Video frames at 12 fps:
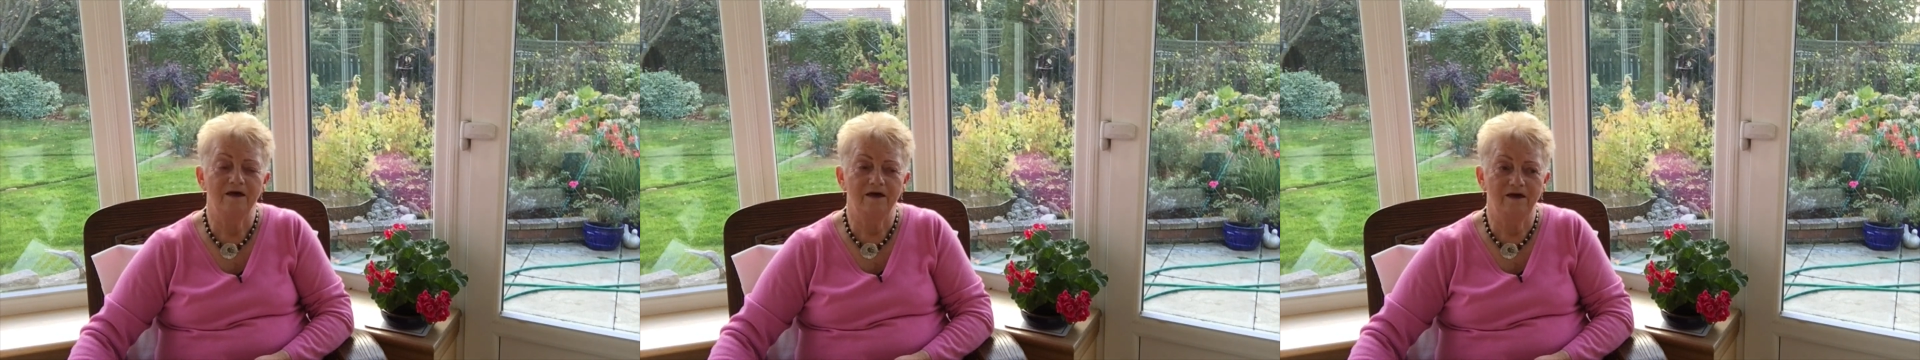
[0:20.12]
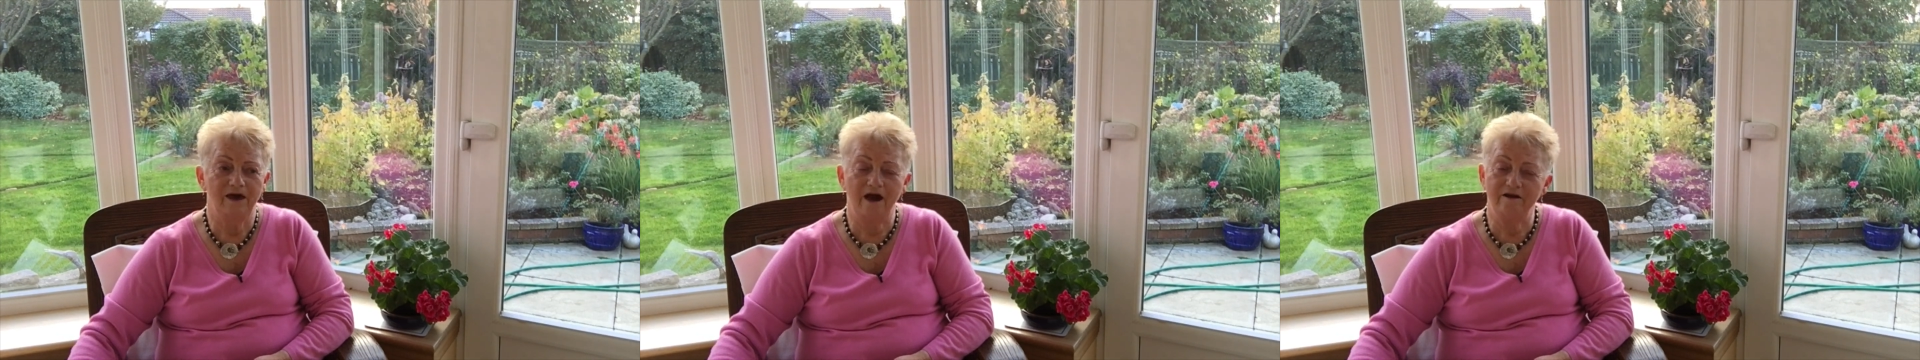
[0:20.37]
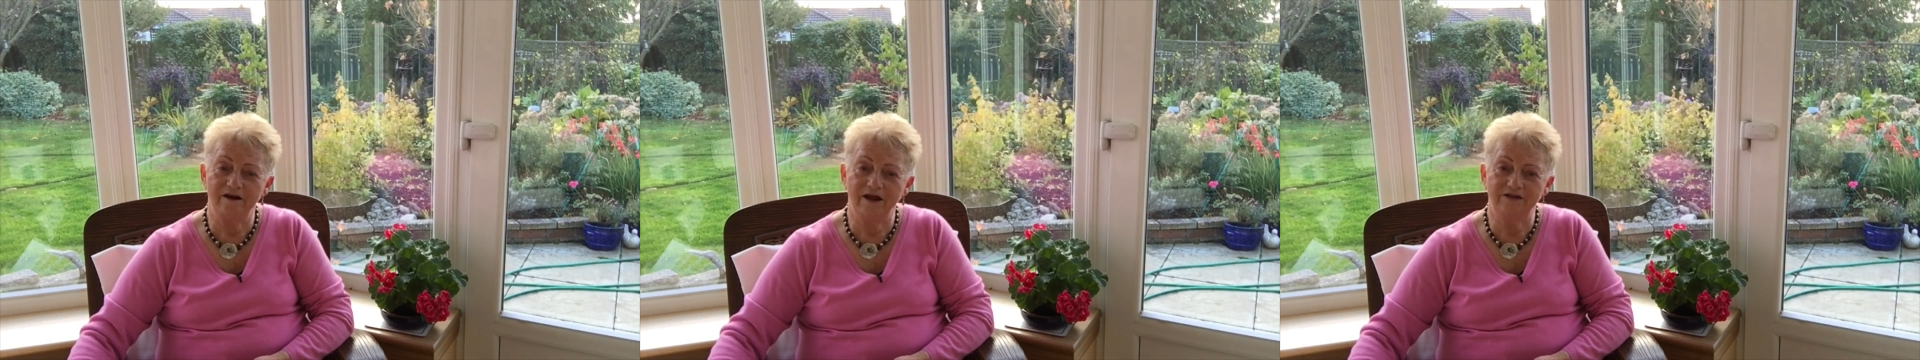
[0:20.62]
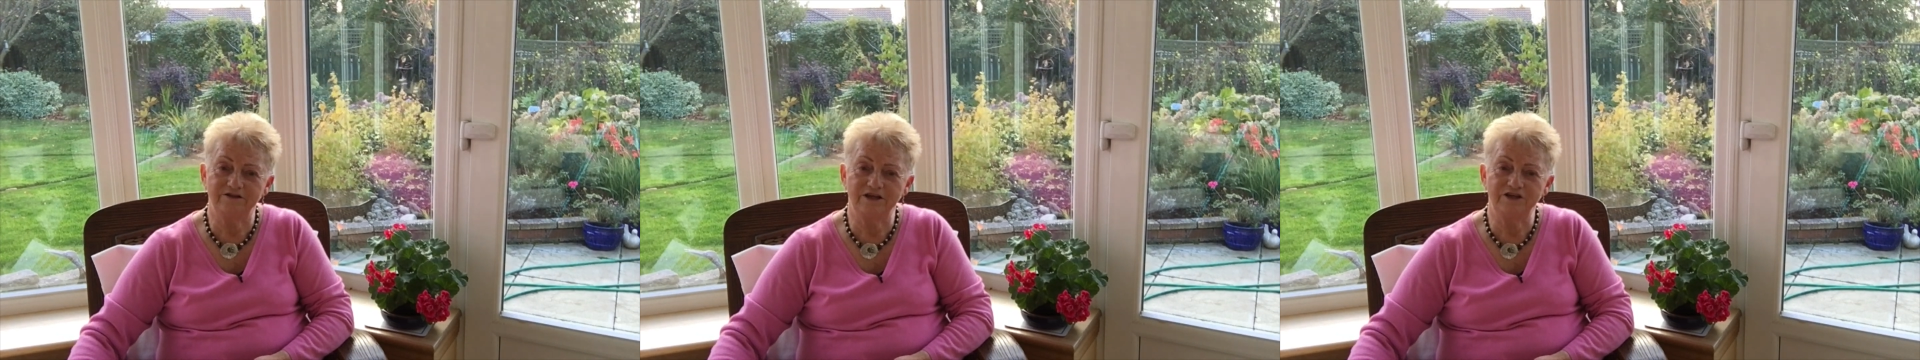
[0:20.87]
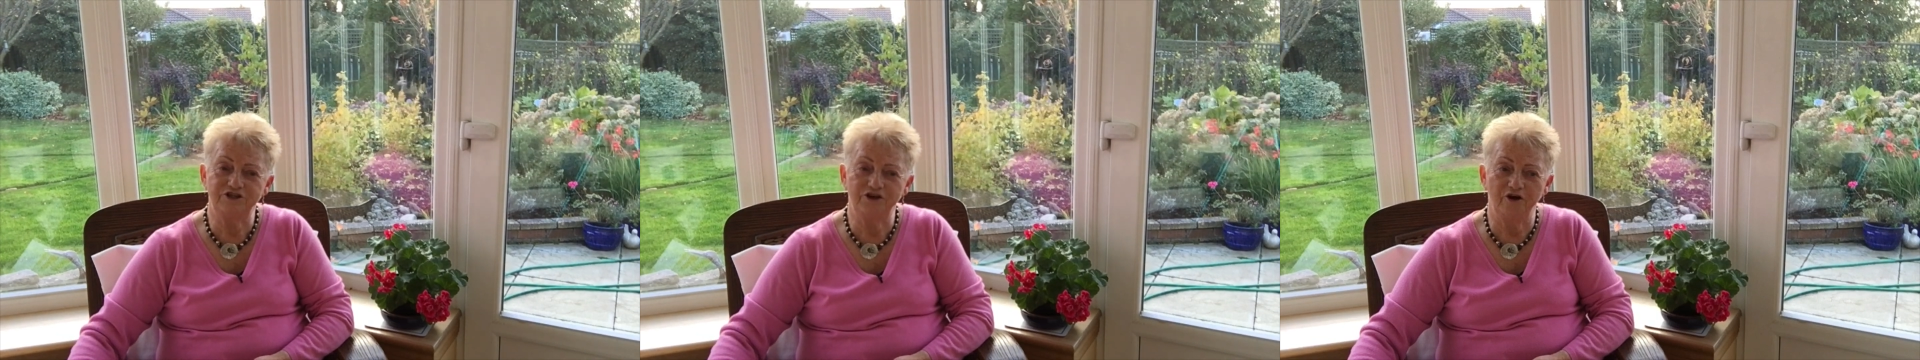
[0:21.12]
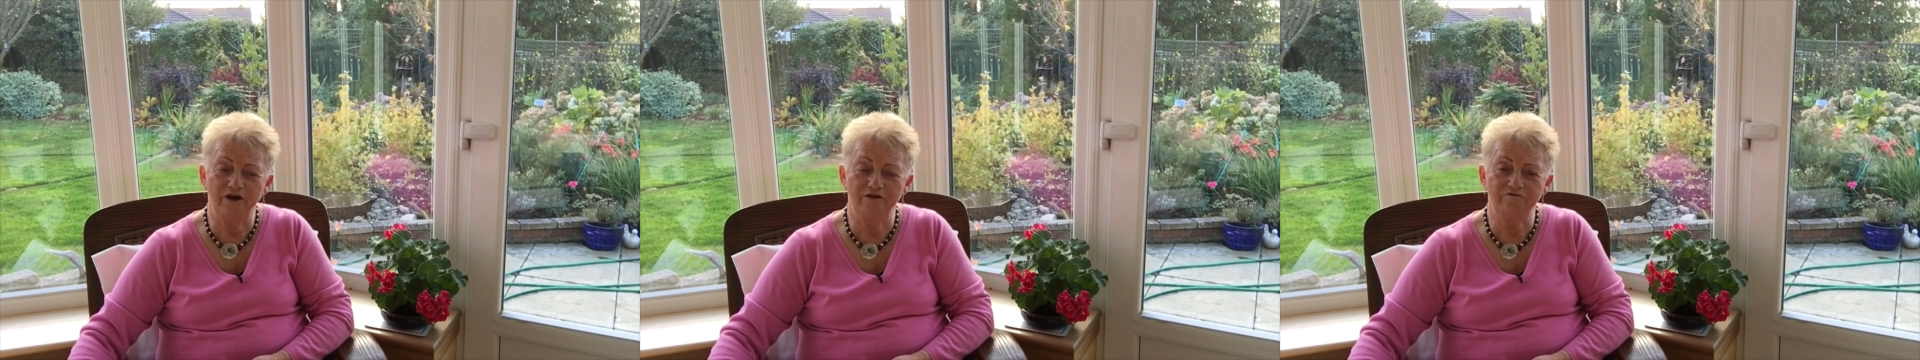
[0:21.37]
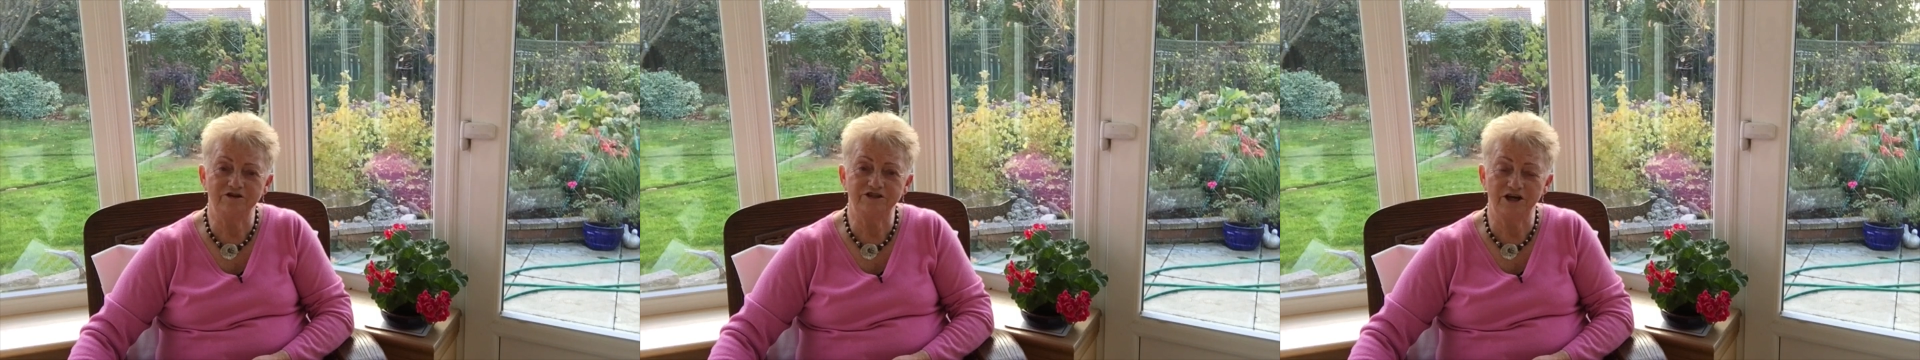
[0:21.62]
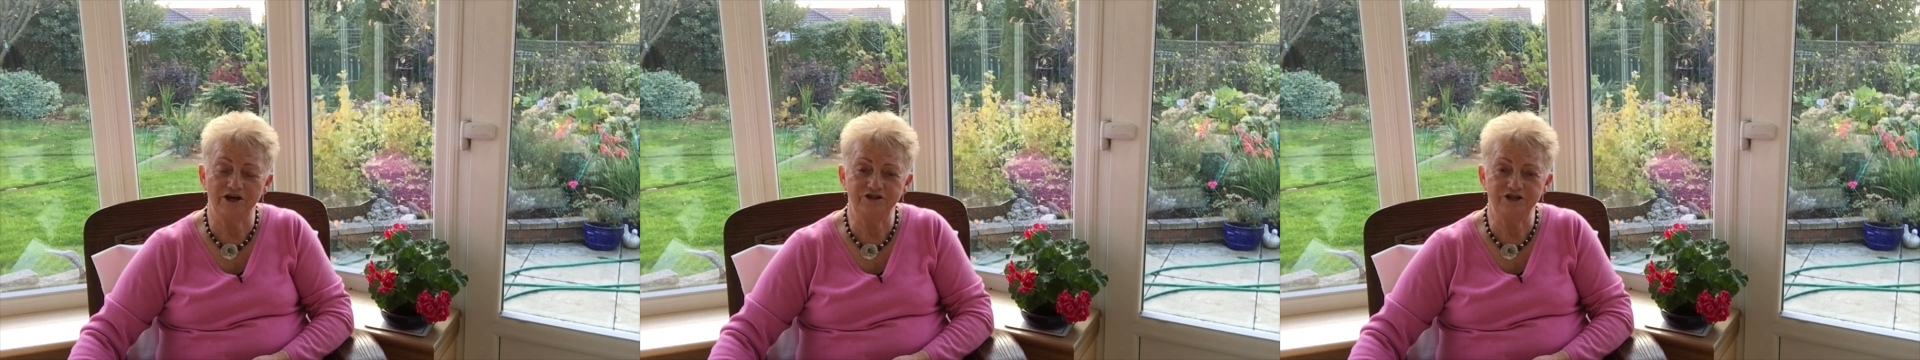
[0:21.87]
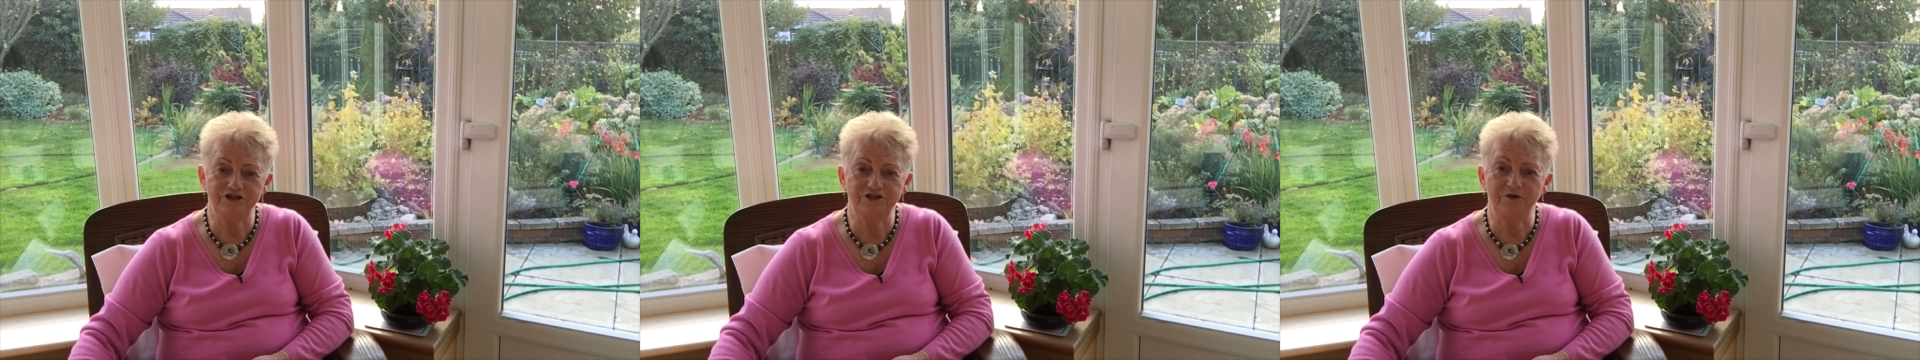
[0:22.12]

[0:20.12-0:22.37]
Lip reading: Gardening is enjoying a resurgence